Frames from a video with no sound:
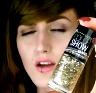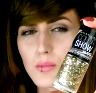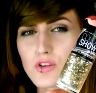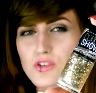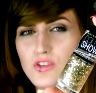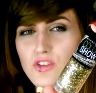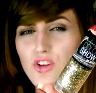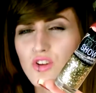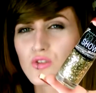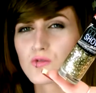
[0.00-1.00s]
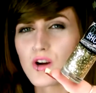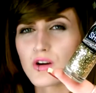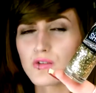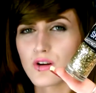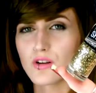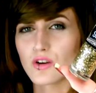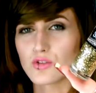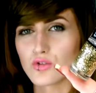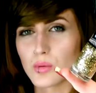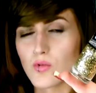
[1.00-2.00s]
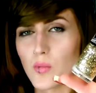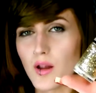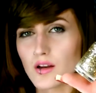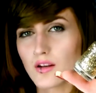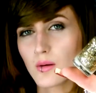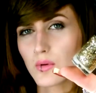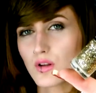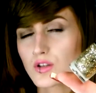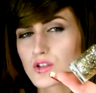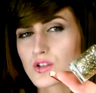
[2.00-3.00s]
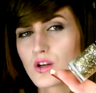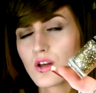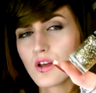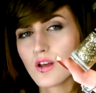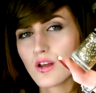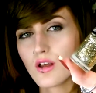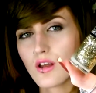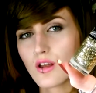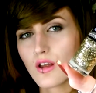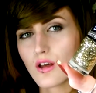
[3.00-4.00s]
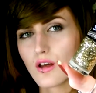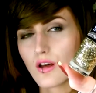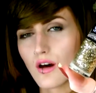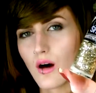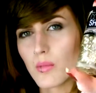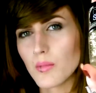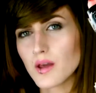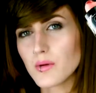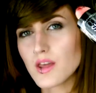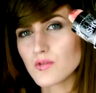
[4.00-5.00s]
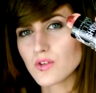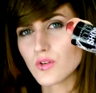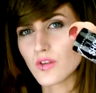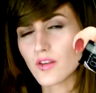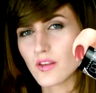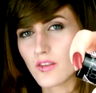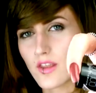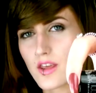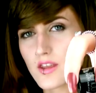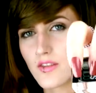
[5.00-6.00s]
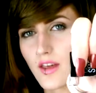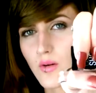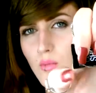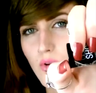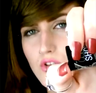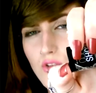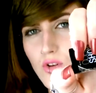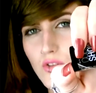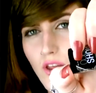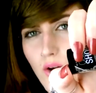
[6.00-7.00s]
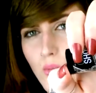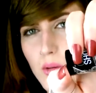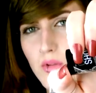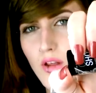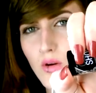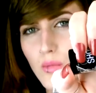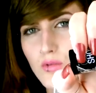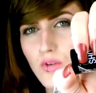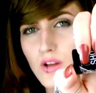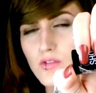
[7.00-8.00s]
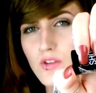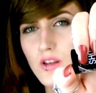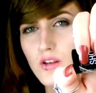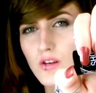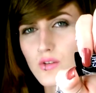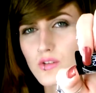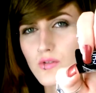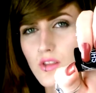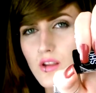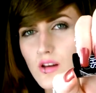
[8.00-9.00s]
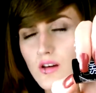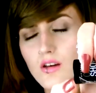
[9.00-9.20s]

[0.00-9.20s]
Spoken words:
can imagine this is going to look very, very nice on top of a black nail polish. But maybe even on the nail polish I've got now, maybe like my ring finger or something.